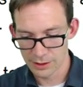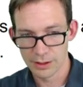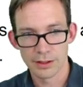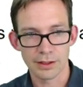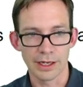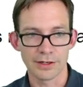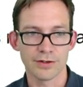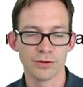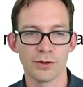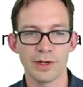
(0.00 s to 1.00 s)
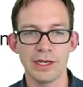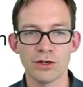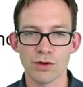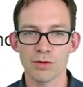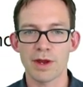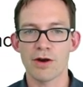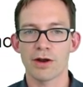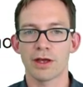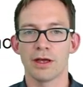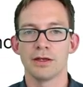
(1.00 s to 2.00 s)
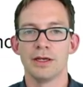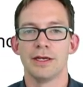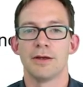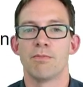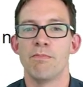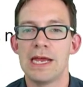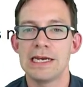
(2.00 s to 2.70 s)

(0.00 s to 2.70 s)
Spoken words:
Like so. So in North America, many